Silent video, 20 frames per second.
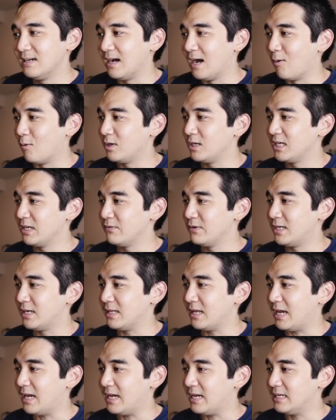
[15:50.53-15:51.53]
I want to give it
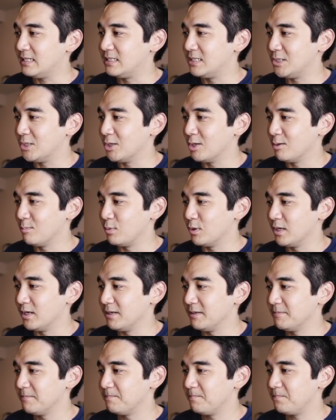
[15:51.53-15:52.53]
an A tier,
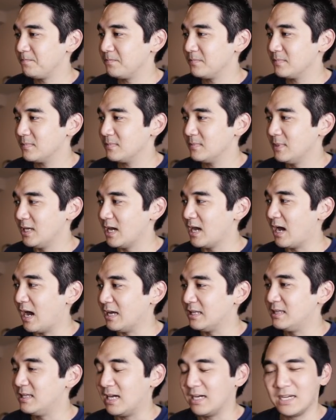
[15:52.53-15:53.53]
but yeah,
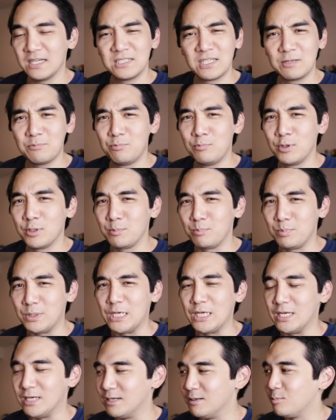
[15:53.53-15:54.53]
I guess I'd put
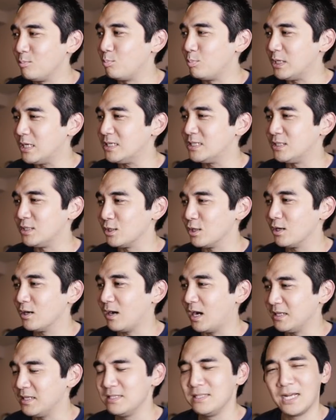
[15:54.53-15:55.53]
B
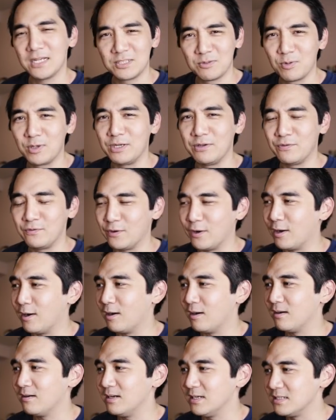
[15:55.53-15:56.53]
tier. I think that's pretty fair.